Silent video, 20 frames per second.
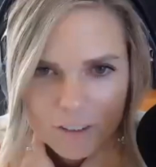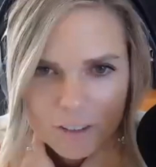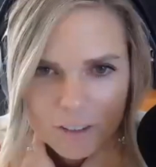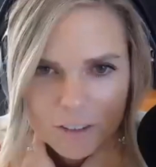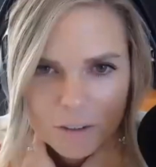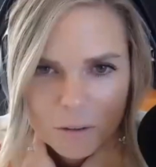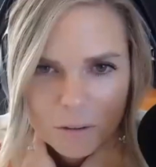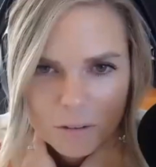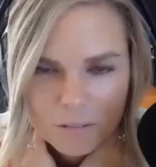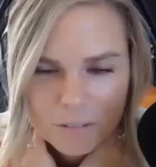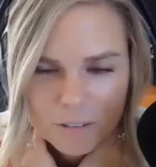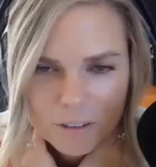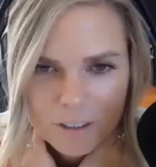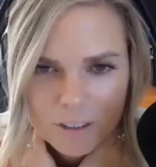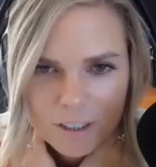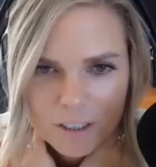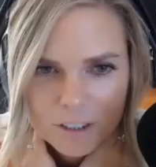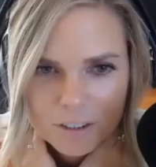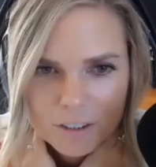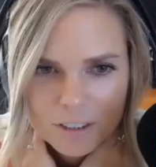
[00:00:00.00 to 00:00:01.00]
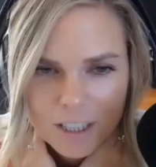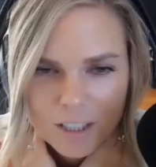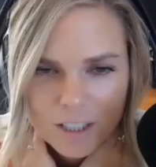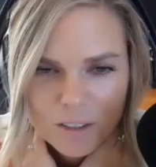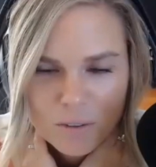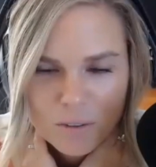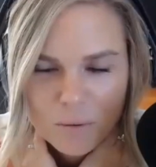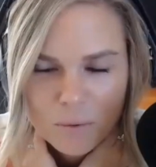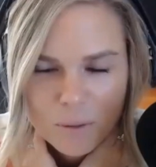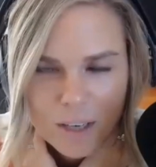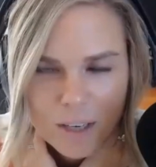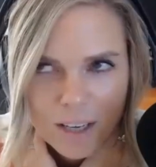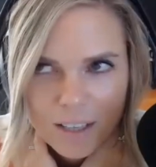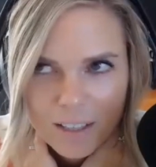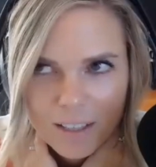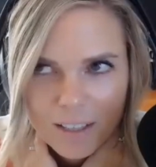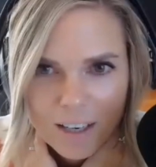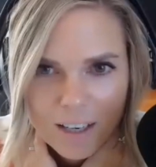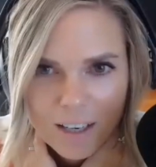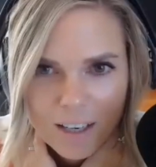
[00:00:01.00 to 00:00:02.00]
or you don't feel good in your skin, you
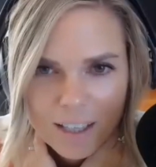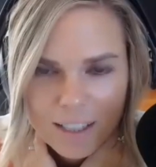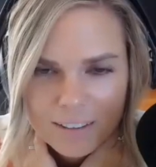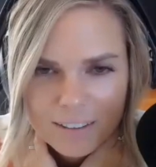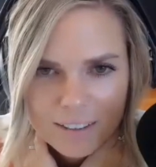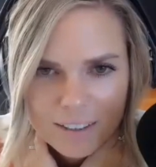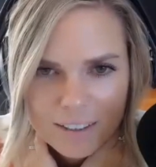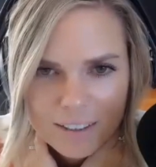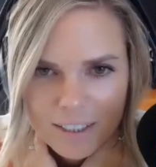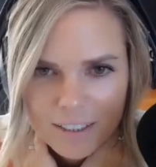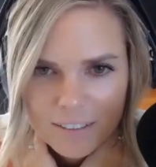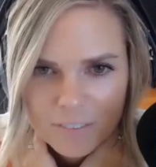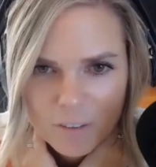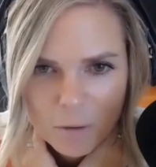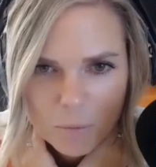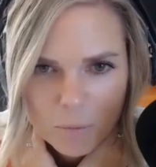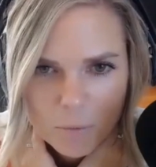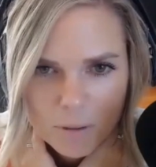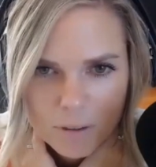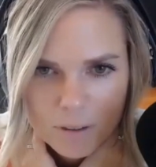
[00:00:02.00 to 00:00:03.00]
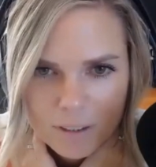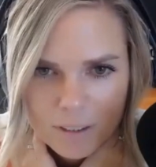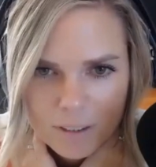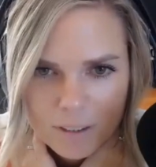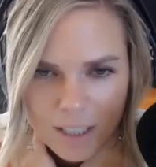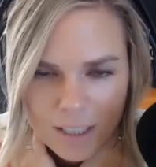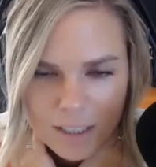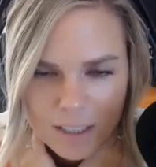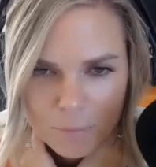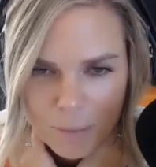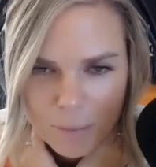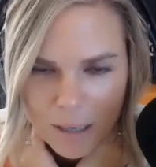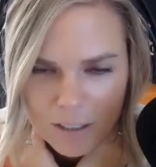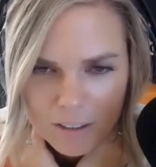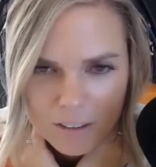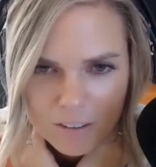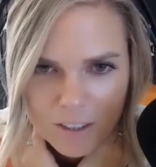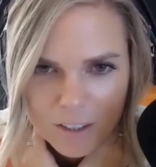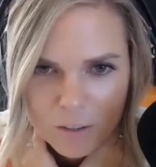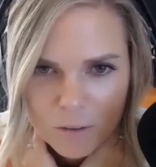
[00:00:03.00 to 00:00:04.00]
cannot leave the world any
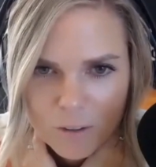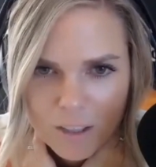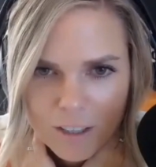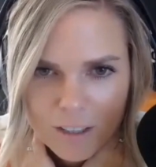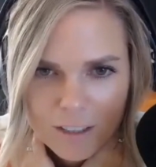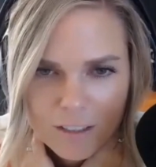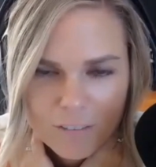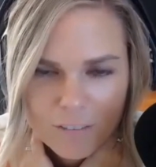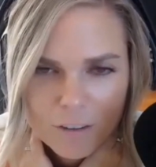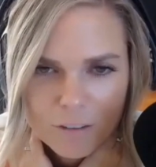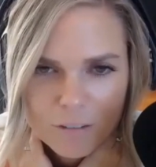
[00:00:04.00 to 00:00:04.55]
better. Like, you can't leave